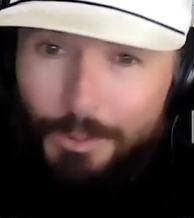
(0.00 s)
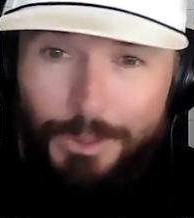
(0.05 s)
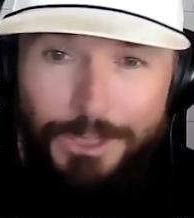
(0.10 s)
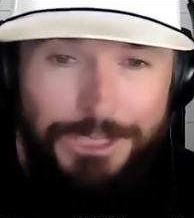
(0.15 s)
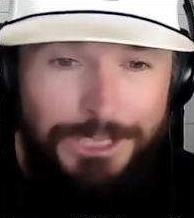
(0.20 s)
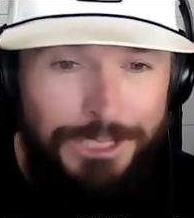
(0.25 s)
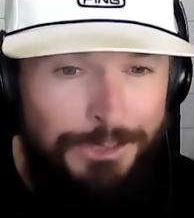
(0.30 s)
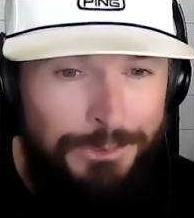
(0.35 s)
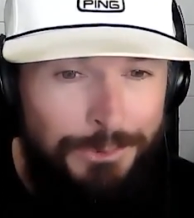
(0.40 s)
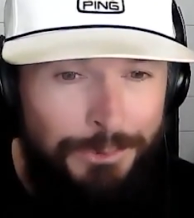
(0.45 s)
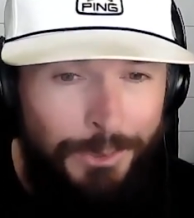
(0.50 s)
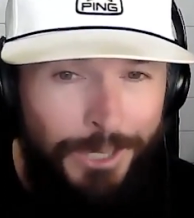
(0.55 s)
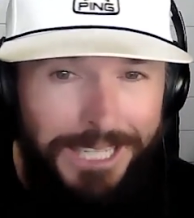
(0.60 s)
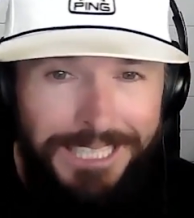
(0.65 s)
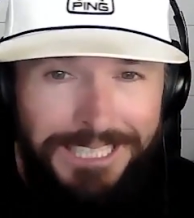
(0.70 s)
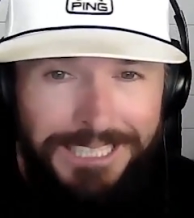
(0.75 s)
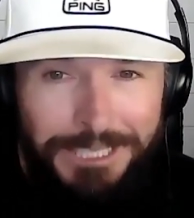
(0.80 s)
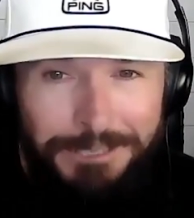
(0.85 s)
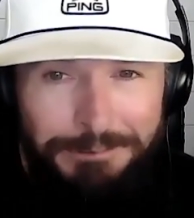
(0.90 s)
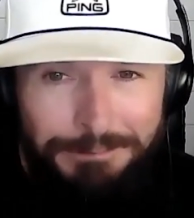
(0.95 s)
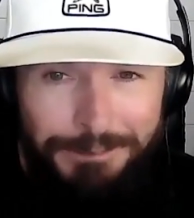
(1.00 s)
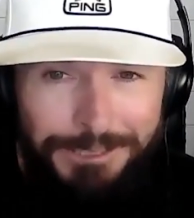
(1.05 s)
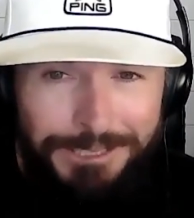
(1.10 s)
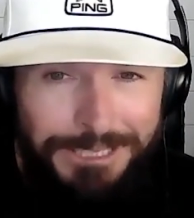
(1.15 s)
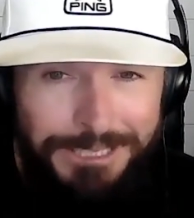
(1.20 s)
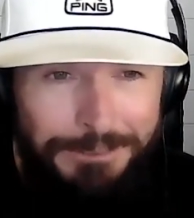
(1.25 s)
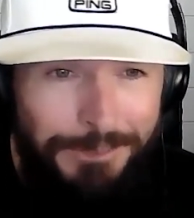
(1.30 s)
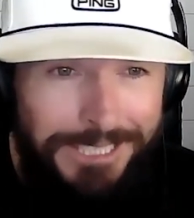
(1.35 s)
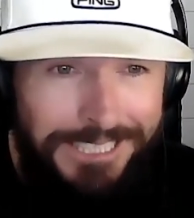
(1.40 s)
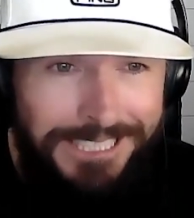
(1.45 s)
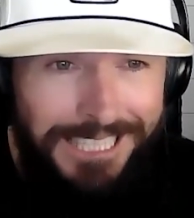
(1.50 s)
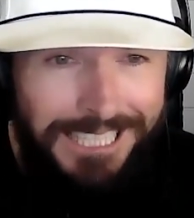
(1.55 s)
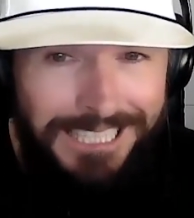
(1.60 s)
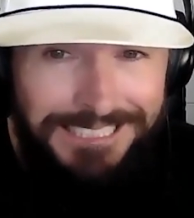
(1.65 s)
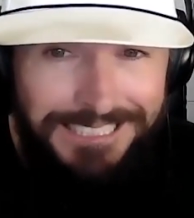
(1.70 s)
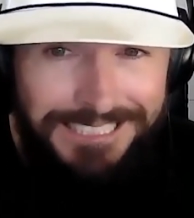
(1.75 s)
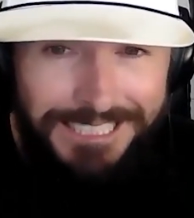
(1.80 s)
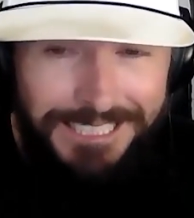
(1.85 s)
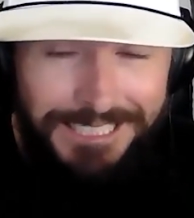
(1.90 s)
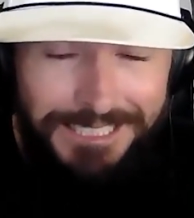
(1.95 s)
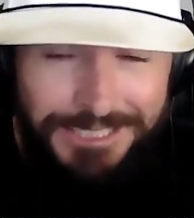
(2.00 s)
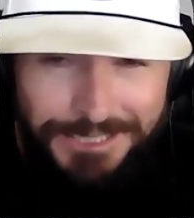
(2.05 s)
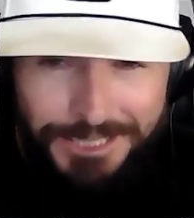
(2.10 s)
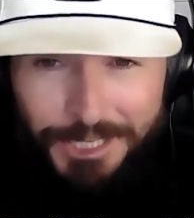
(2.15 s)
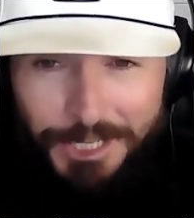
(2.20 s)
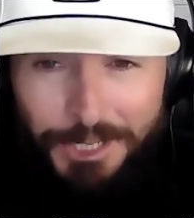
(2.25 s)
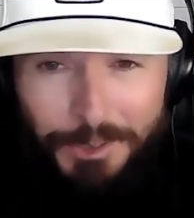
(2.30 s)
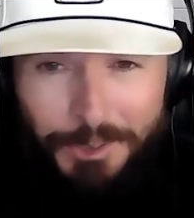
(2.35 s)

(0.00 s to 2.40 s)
which is way different than what Nate says,